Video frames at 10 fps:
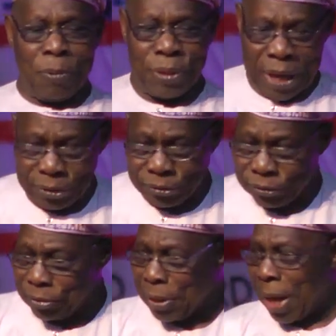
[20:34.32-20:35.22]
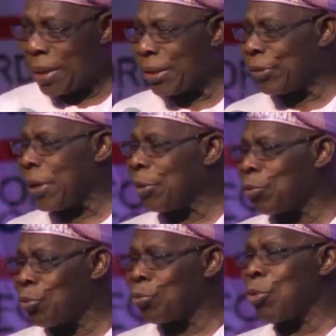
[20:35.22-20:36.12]
this. And he said,
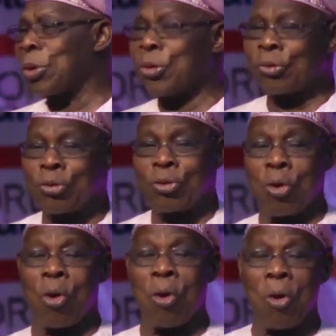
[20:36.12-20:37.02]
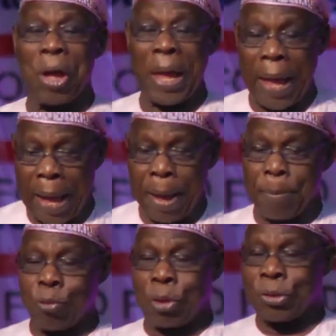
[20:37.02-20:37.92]
what is your
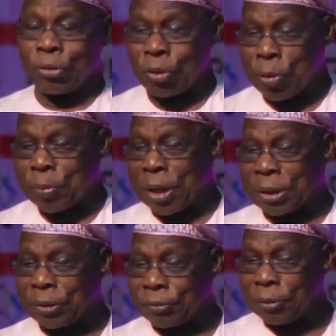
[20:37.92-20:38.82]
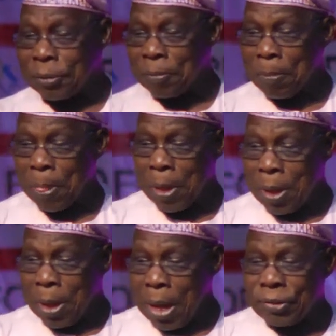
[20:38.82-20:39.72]
aim? What is your objective?
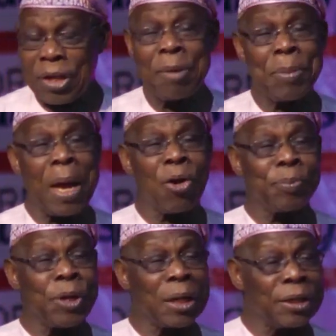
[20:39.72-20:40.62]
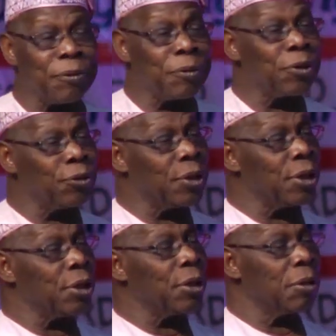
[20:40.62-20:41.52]
I say my objective is
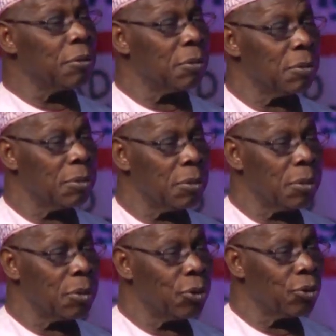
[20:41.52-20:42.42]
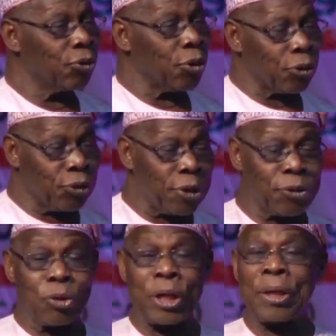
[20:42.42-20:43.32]
the
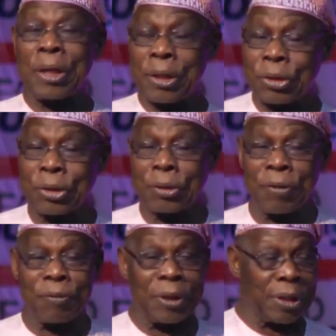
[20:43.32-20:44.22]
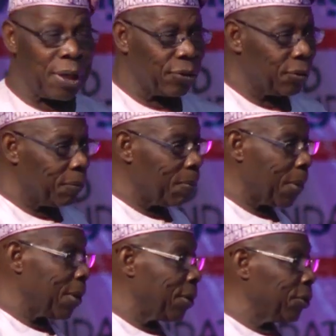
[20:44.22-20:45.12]
successor generation of leaders.
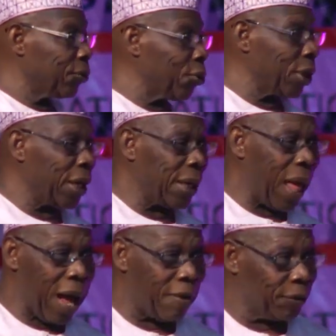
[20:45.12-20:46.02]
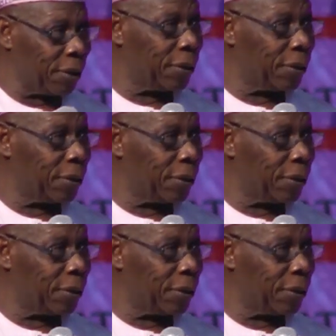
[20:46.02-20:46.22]
So he laughed.